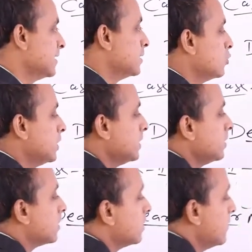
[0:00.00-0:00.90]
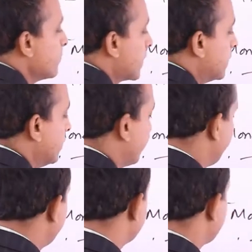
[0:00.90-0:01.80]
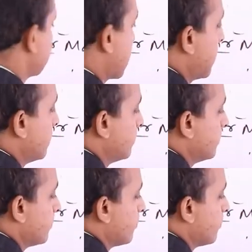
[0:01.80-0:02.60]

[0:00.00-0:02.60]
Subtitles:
During the deflation time,